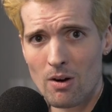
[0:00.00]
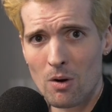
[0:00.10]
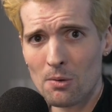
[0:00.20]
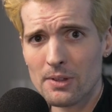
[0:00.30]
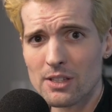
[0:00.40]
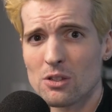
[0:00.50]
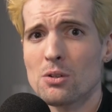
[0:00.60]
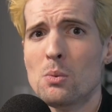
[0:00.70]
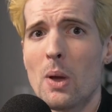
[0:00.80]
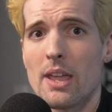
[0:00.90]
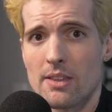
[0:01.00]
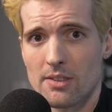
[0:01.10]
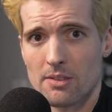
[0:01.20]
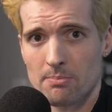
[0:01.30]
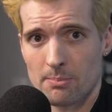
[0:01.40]
are only two
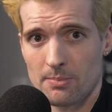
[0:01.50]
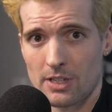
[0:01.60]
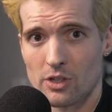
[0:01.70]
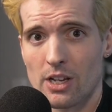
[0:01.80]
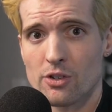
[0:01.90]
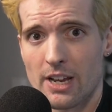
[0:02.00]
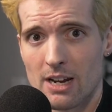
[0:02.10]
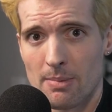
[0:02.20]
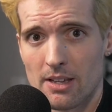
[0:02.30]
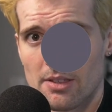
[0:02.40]
ways to change your database.